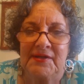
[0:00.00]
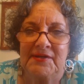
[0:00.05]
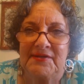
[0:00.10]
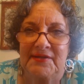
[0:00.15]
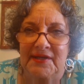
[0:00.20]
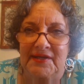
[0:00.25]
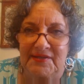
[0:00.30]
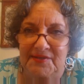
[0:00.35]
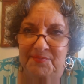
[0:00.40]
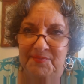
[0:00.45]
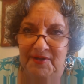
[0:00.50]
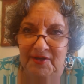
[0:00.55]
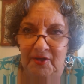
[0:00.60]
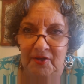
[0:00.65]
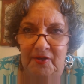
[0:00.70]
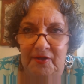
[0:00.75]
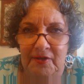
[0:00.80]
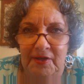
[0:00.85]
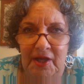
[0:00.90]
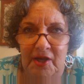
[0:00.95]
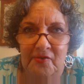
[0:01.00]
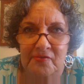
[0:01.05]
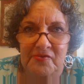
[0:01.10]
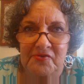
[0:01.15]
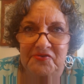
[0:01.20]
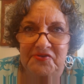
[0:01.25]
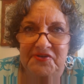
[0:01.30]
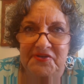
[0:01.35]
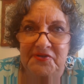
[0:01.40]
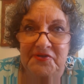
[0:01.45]
It takes me a little
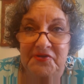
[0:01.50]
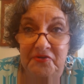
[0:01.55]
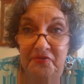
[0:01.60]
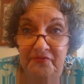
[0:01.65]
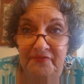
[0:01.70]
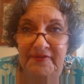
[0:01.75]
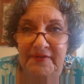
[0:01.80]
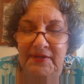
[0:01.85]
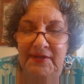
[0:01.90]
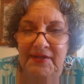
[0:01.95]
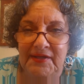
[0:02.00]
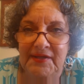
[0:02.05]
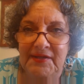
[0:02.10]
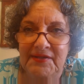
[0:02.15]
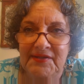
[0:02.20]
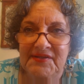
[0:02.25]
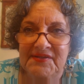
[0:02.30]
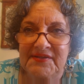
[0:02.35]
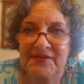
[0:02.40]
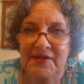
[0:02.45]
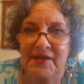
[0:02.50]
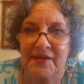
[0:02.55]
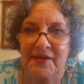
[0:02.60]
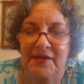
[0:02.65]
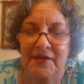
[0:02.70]
longer to do things,